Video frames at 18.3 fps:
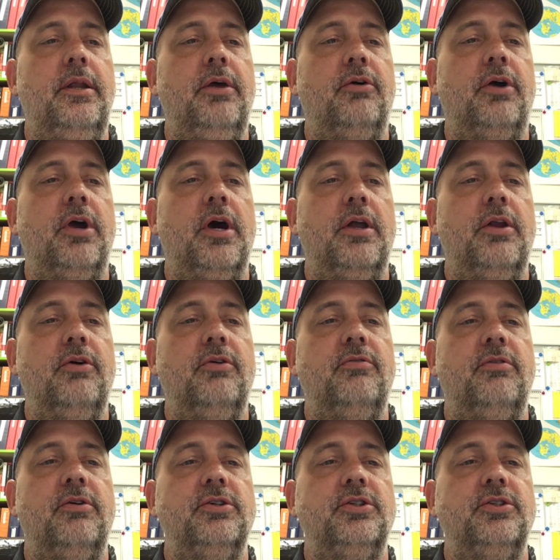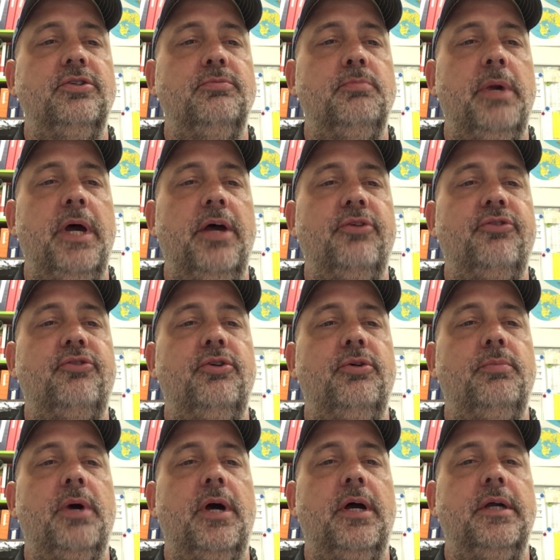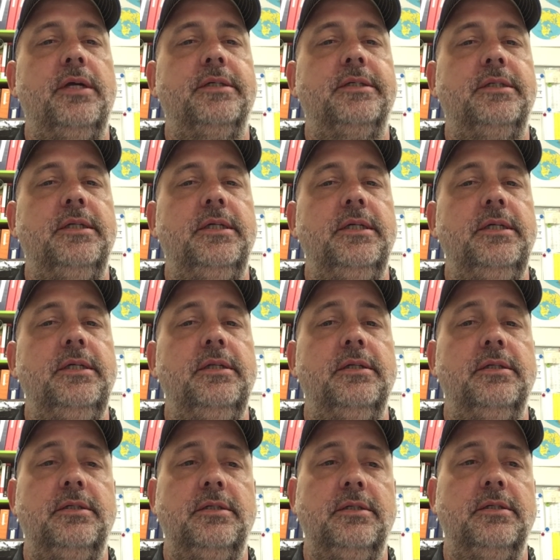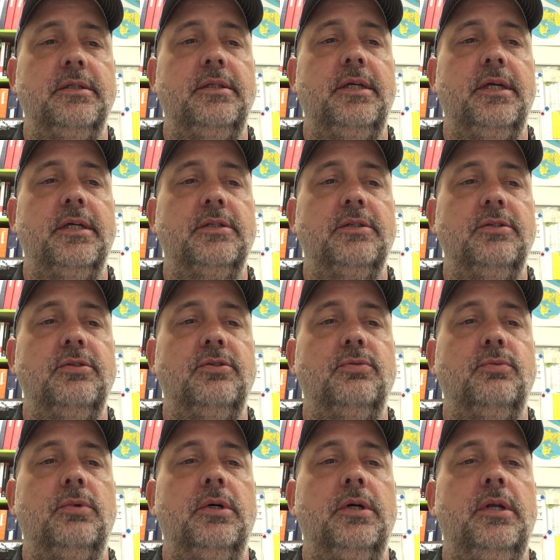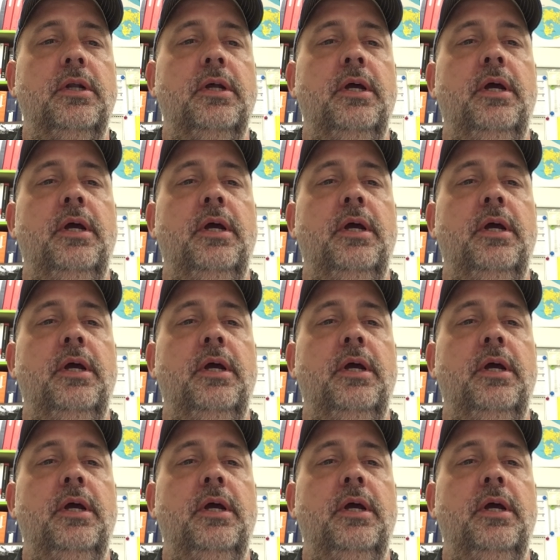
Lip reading: Delgado versus Bastrop ISD, this is a Texas one.